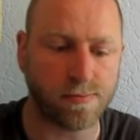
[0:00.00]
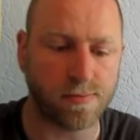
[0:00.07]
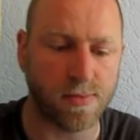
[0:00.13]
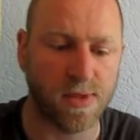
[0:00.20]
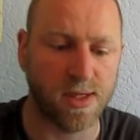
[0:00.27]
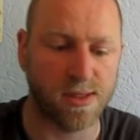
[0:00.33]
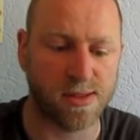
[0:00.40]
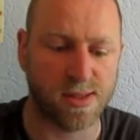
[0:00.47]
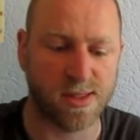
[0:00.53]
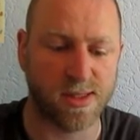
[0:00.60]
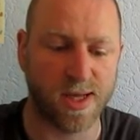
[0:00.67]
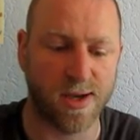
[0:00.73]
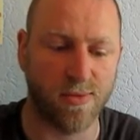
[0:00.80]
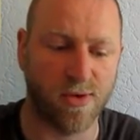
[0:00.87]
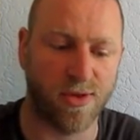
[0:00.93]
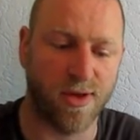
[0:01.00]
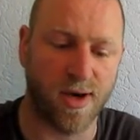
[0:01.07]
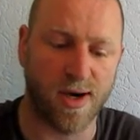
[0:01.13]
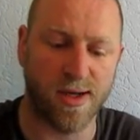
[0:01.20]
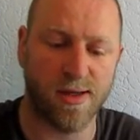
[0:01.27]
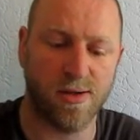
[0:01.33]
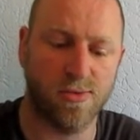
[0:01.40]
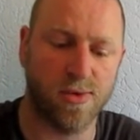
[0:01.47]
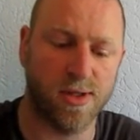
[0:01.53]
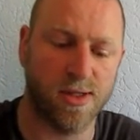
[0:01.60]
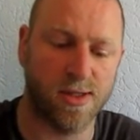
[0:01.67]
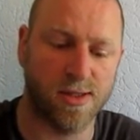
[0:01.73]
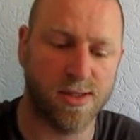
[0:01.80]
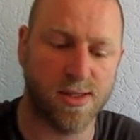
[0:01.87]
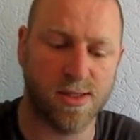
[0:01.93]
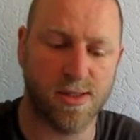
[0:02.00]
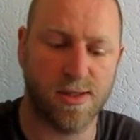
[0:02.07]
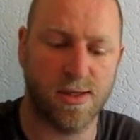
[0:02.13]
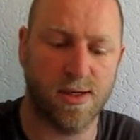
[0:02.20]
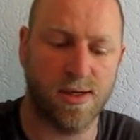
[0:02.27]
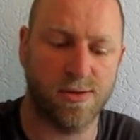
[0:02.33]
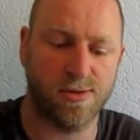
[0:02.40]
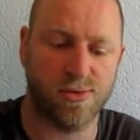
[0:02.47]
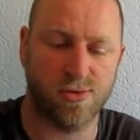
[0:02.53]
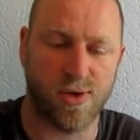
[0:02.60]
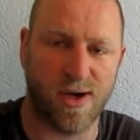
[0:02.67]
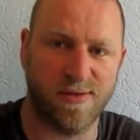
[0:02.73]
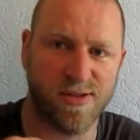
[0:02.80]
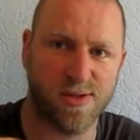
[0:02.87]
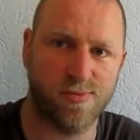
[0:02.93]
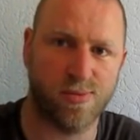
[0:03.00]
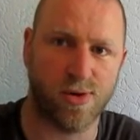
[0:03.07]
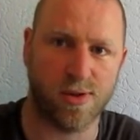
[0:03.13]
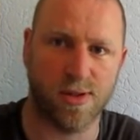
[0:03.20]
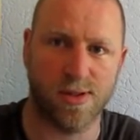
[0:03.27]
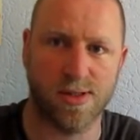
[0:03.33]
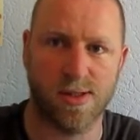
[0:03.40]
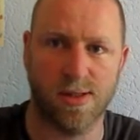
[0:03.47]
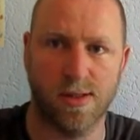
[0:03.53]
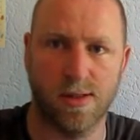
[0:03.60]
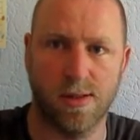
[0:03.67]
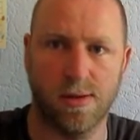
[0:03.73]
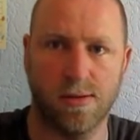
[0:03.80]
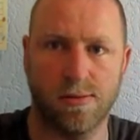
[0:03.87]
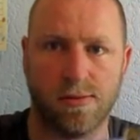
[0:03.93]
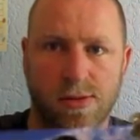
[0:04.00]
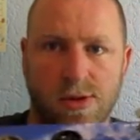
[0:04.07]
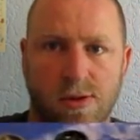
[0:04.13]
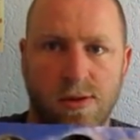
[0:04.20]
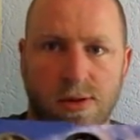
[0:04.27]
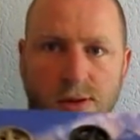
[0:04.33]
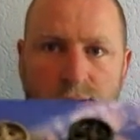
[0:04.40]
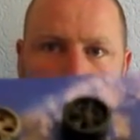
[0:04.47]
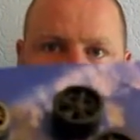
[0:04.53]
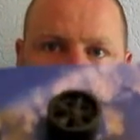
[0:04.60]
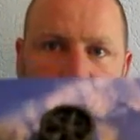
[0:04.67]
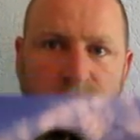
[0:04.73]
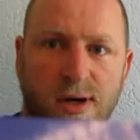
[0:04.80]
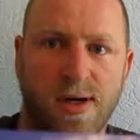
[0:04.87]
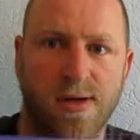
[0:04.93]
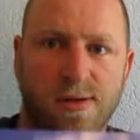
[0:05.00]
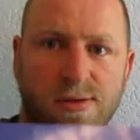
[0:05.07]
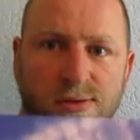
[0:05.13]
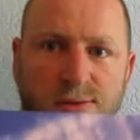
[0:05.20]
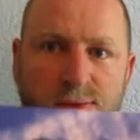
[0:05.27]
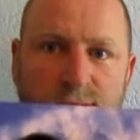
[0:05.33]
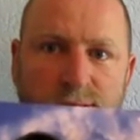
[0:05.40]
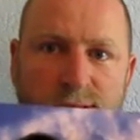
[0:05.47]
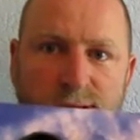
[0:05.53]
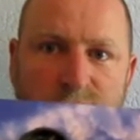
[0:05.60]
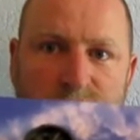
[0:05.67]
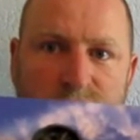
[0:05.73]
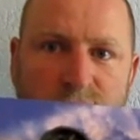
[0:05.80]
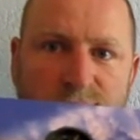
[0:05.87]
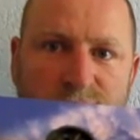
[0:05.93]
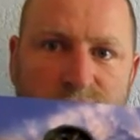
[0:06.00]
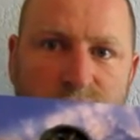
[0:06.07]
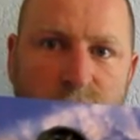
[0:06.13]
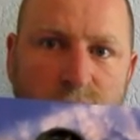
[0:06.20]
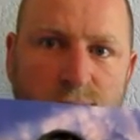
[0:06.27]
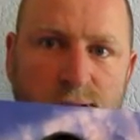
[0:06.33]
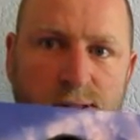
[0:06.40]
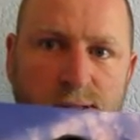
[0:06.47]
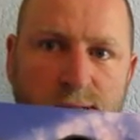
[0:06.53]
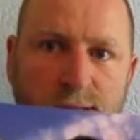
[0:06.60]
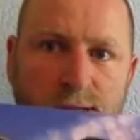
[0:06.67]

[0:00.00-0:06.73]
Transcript: And it's the same with the idler wheels and the drive sprockets. Sorry, with the idler wheels and the drive sprockets.